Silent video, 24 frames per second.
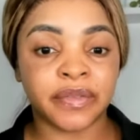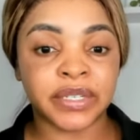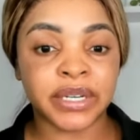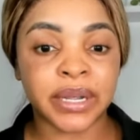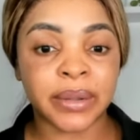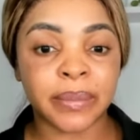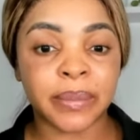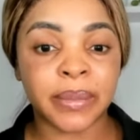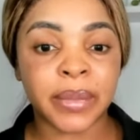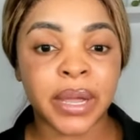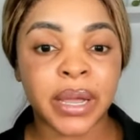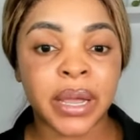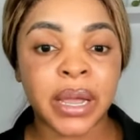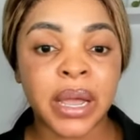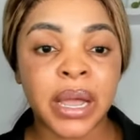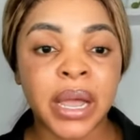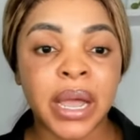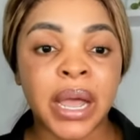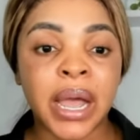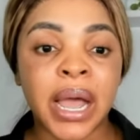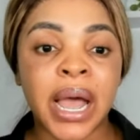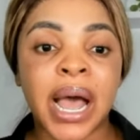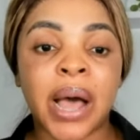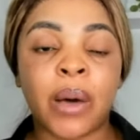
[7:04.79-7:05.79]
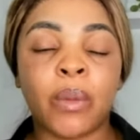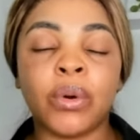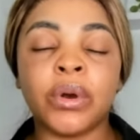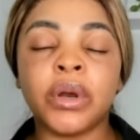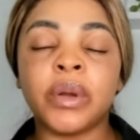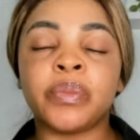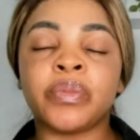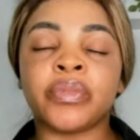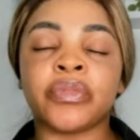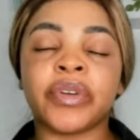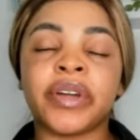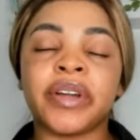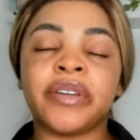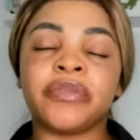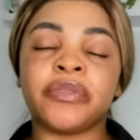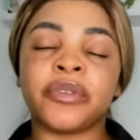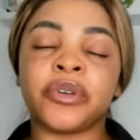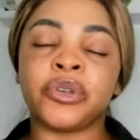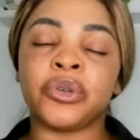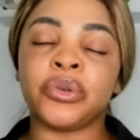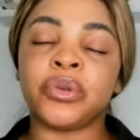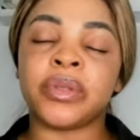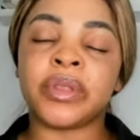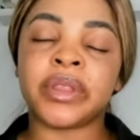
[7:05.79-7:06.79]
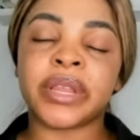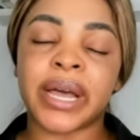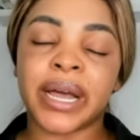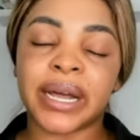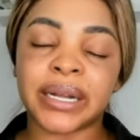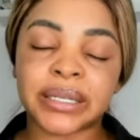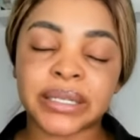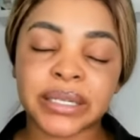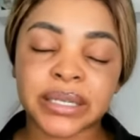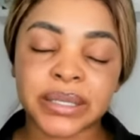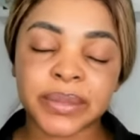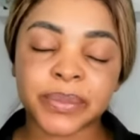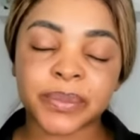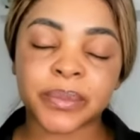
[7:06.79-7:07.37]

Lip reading: them. I want to pray for you that